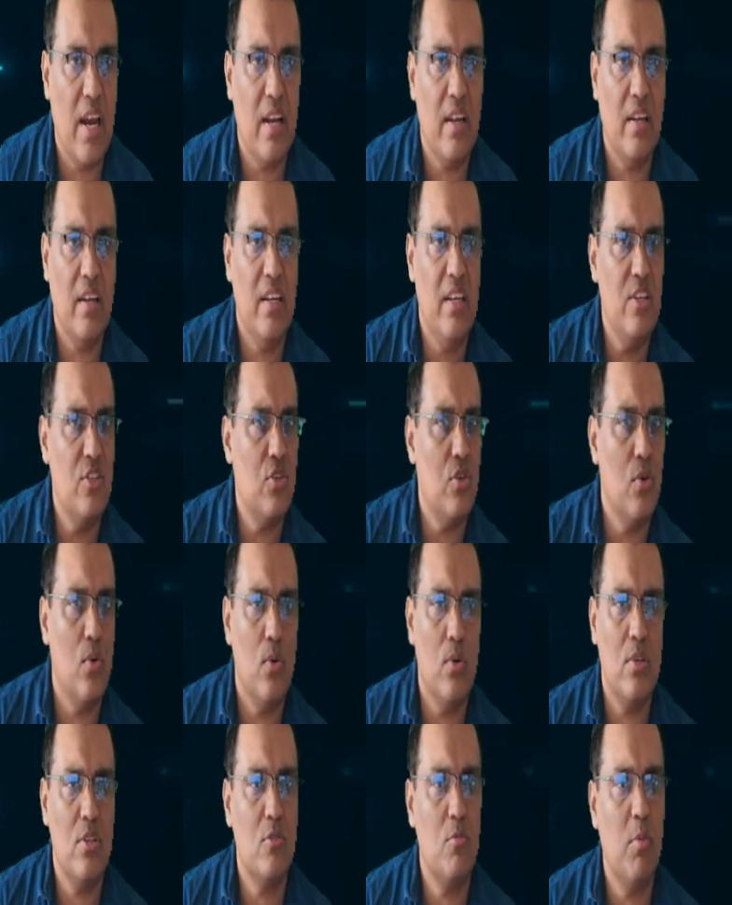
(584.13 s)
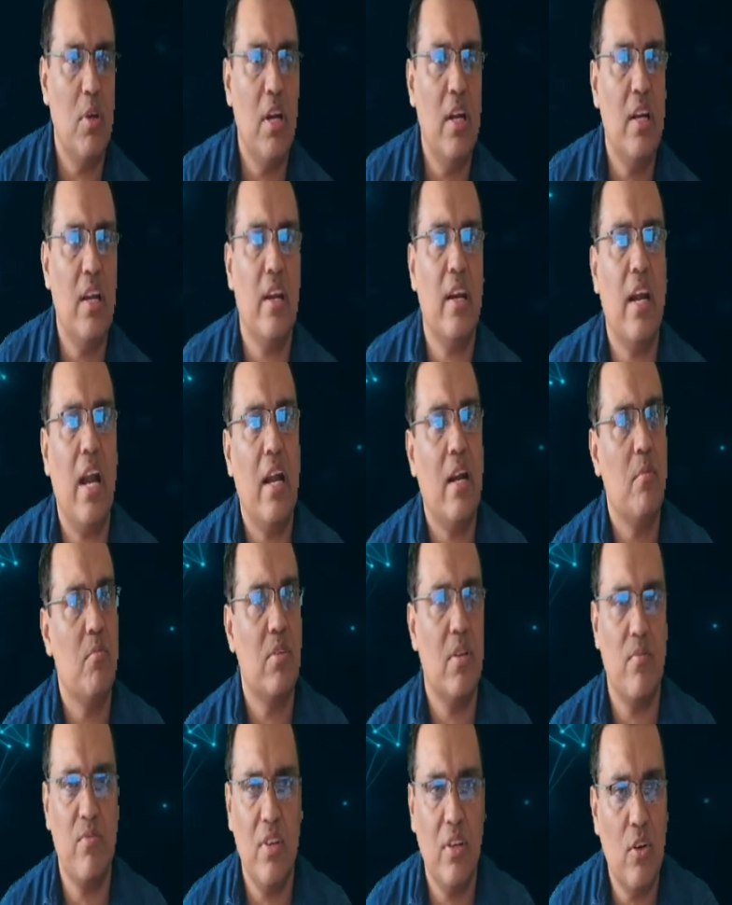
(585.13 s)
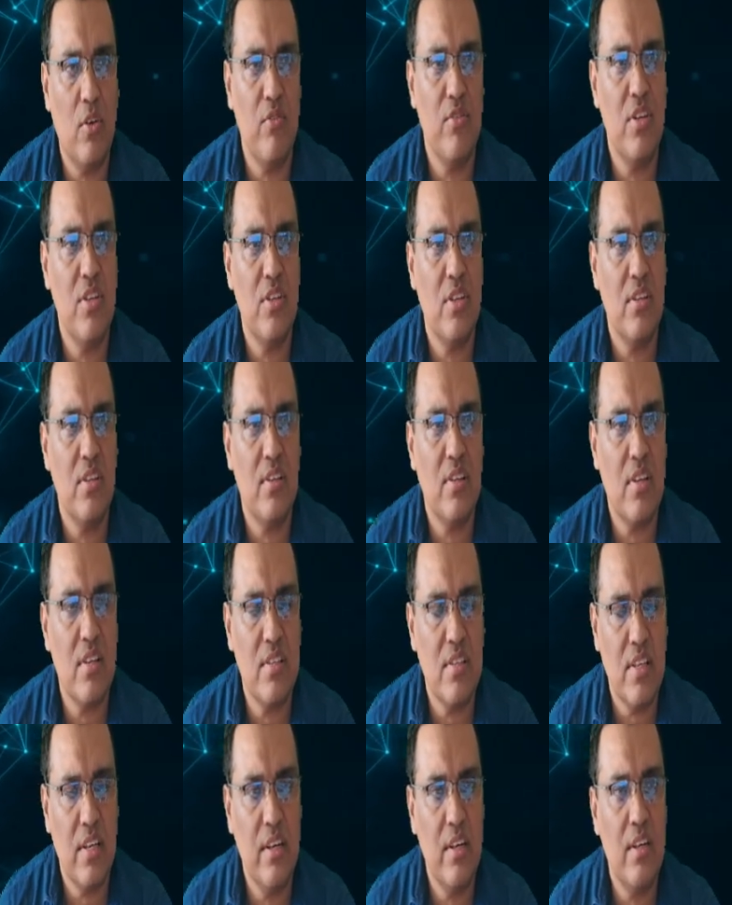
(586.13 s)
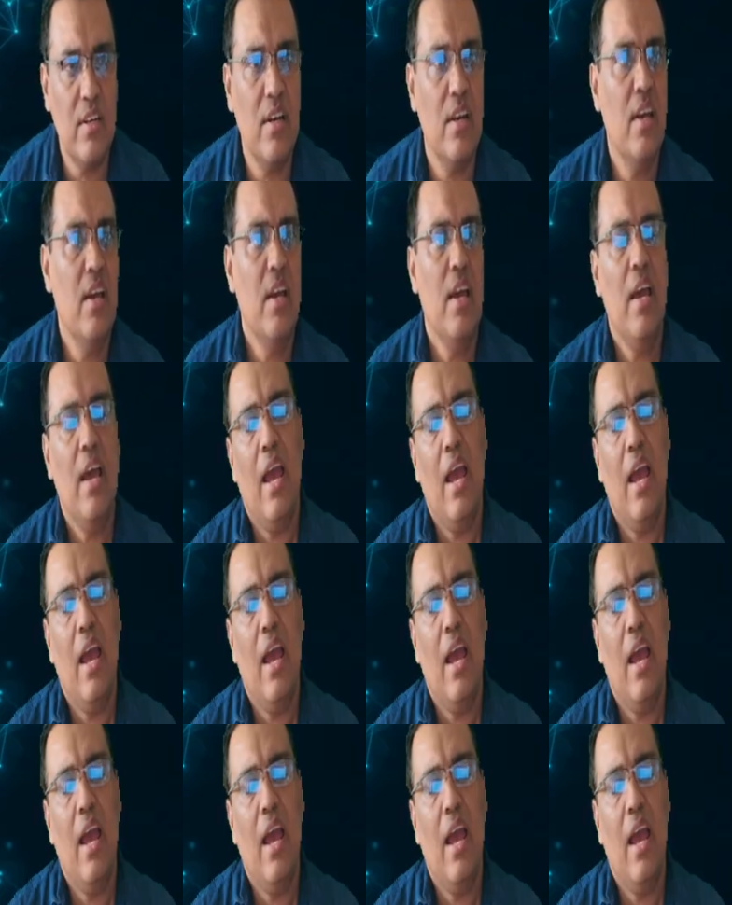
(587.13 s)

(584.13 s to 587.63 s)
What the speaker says: At each node split, a random subset of features is considered,